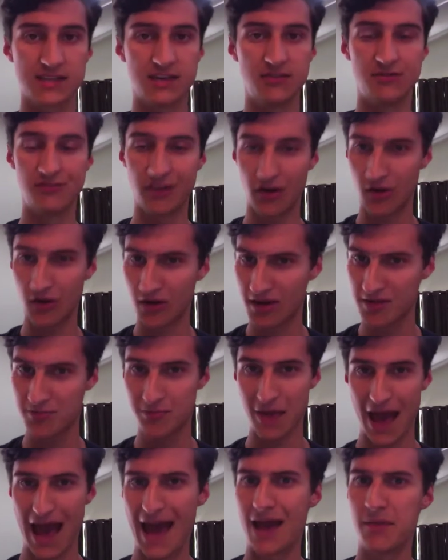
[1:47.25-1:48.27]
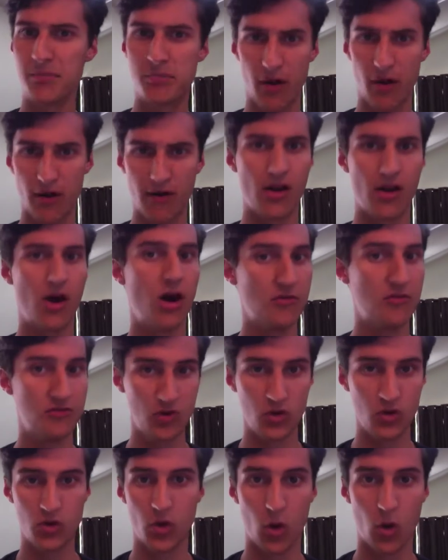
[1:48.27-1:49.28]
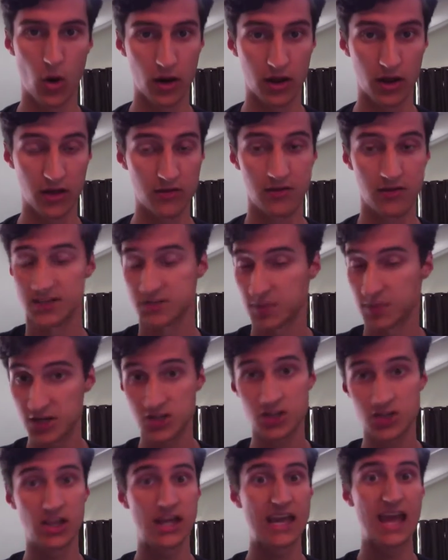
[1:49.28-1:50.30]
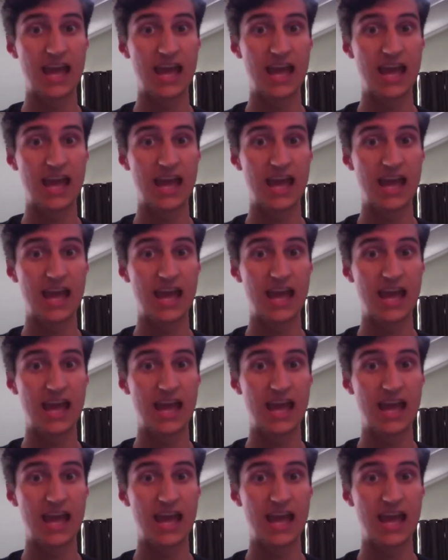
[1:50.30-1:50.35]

in a very bad part of New York, especially